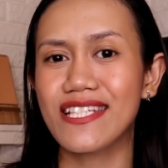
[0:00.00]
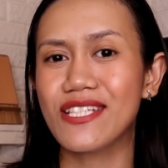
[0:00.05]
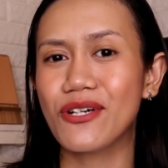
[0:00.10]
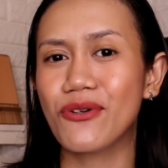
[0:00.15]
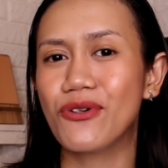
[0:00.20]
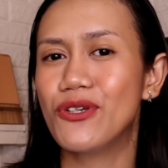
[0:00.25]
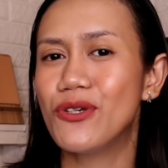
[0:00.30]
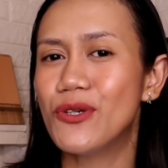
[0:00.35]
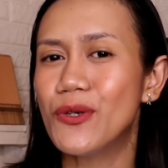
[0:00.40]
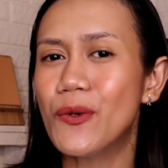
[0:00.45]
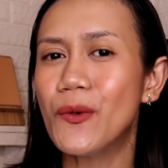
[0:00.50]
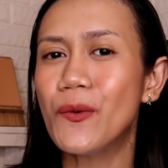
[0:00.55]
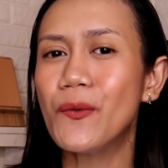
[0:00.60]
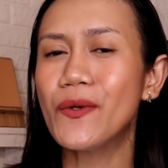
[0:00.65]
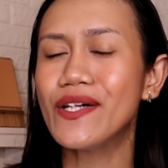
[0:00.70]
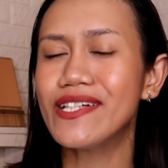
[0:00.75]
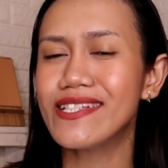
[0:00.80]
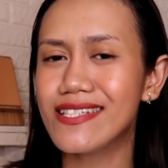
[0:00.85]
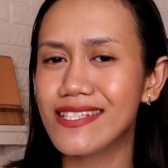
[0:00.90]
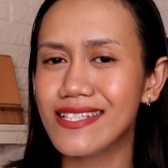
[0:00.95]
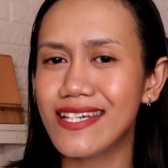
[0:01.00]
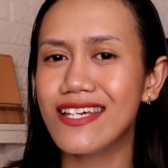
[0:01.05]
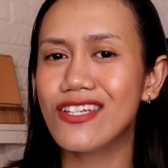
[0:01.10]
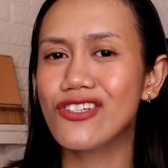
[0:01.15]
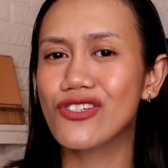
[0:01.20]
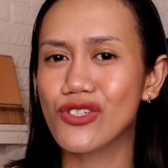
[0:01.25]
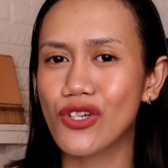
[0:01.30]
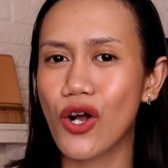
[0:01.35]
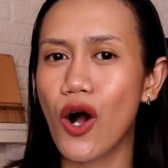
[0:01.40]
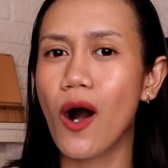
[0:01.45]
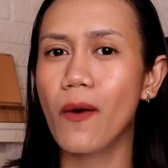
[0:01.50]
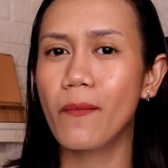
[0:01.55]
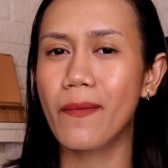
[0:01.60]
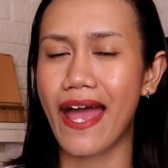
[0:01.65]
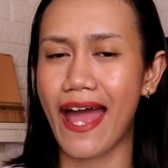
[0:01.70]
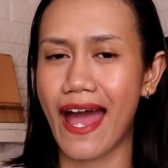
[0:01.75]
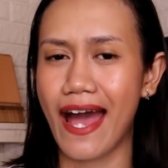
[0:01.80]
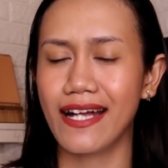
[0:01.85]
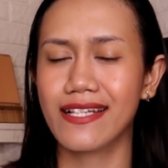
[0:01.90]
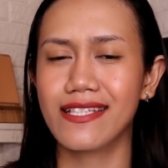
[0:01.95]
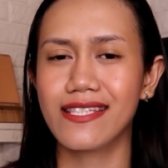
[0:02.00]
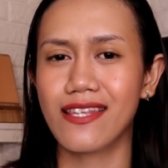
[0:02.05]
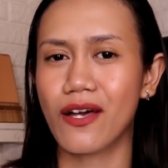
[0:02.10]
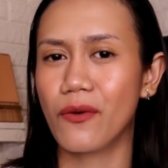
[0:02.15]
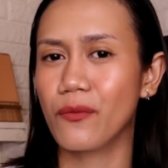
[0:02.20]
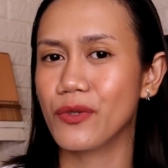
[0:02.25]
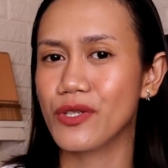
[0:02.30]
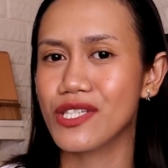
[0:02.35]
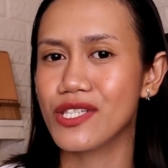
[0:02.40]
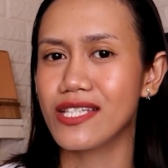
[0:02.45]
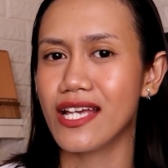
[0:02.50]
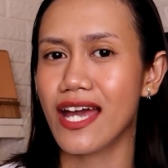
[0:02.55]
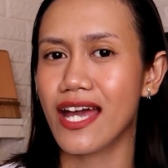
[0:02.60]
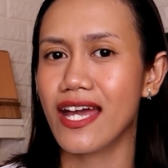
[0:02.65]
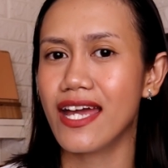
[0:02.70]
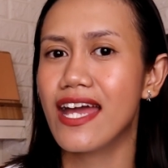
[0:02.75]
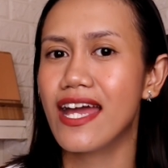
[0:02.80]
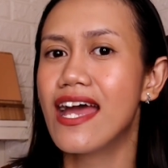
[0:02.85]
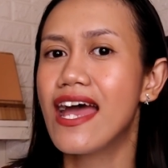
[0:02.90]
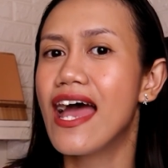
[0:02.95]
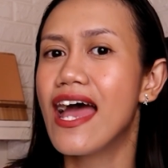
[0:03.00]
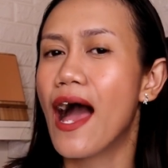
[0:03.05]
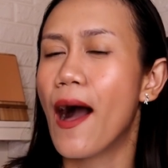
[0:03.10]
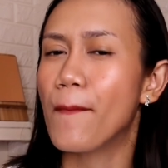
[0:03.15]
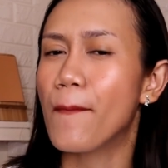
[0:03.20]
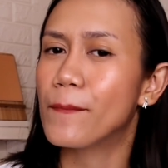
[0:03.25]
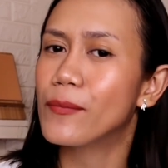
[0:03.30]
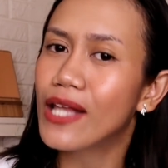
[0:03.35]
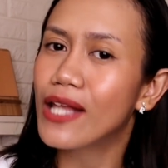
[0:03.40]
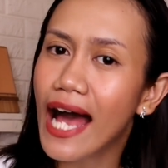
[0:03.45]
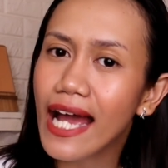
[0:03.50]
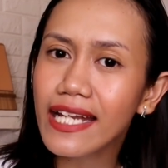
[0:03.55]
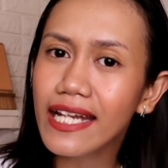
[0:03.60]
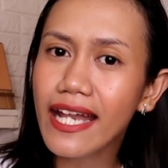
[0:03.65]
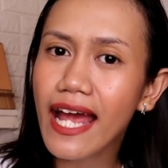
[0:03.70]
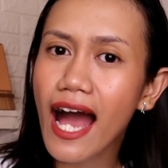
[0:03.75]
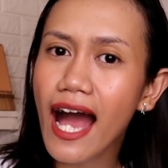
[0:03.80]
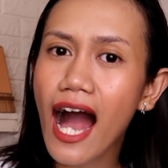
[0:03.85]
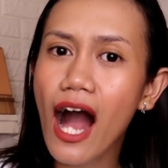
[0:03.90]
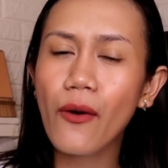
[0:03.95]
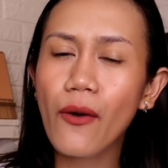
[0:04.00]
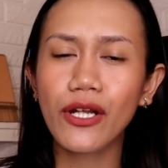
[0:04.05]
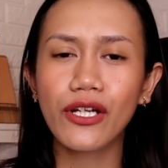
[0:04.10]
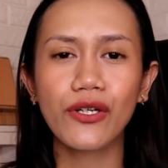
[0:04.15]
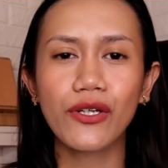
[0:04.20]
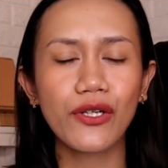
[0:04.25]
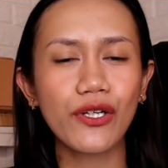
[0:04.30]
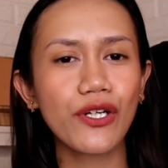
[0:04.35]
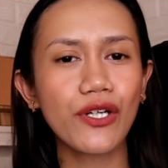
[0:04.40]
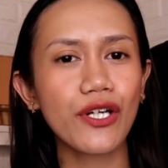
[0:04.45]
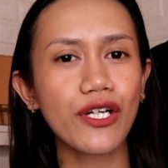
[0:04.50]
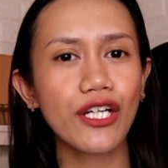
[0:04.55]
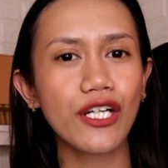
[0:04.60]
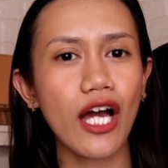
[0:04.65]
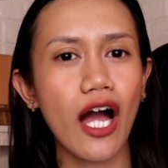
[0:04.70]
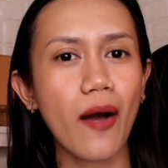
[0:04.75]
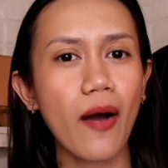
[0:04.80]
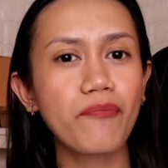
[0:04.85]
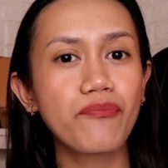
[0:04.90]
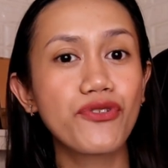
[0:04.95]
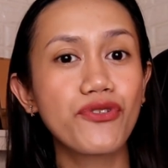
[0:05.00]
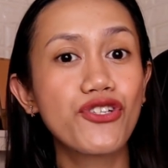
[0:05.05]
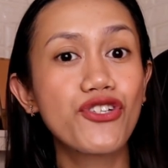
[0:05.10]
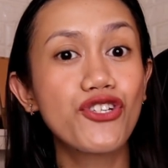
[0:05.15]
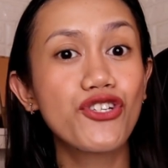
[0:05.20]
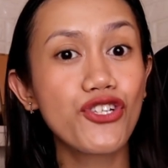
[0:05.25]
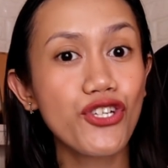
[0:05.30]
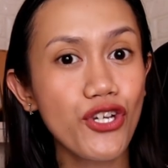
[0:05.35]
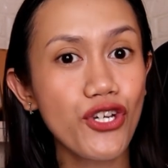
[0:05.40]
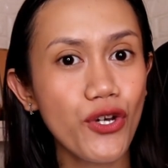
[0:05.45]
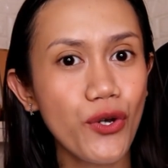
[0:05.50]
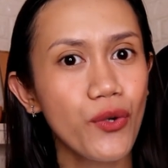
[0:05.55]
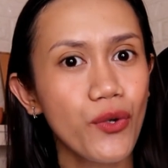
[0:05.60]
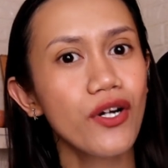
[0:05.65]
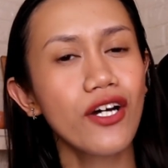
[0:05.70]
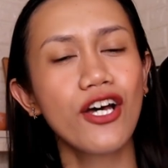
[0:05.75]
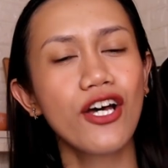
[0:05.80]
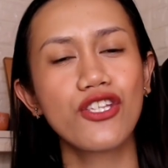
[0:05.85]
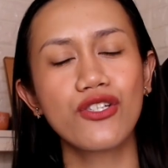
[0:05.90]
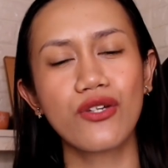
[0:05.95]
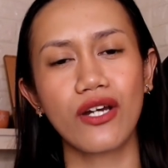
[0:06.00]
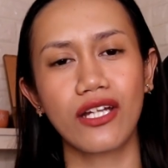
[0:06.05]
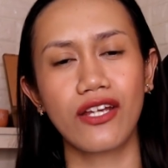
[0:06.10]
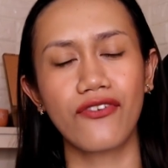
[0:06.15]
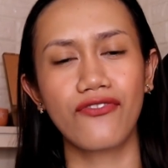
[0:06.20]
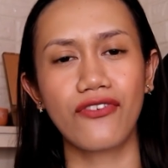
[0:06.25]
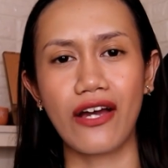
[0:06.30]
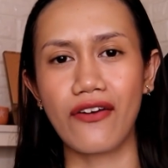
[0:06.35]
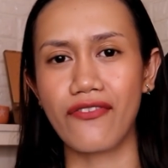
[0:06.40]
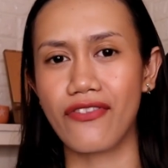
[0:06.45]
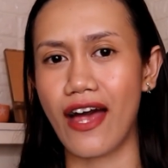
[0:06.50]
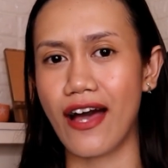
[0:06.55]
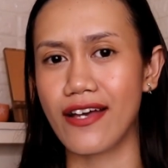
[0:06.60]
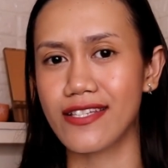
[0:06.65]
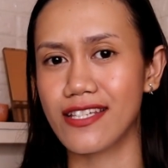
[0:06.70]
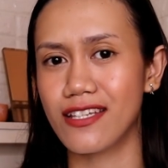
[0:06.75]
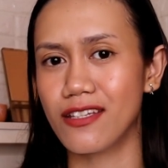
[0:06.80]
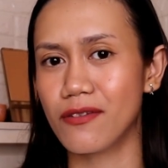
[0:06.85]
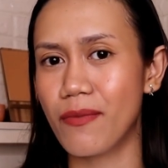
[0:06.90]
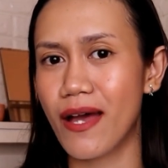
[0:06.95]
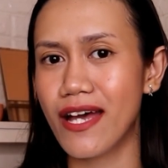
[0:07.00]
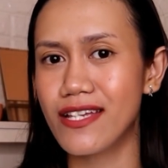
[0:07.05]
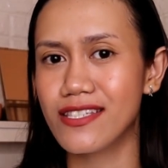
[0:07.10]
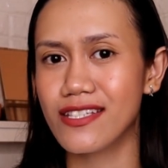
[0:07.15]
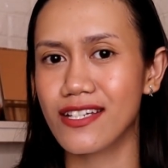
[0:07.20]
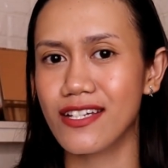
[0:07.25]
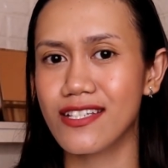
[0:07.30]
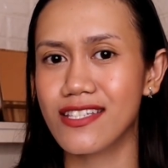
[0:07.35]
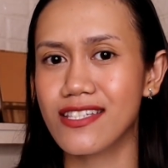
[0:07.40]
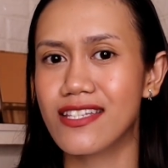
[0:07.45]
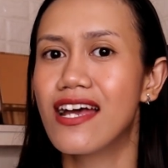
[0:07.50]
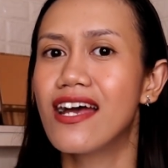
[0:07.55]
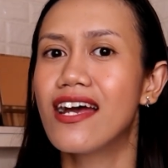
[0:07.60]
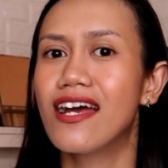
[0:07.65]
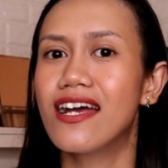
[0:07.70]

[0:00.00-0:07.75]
So you will see job ads that will say, apply now and earn up to 25,000 pesos.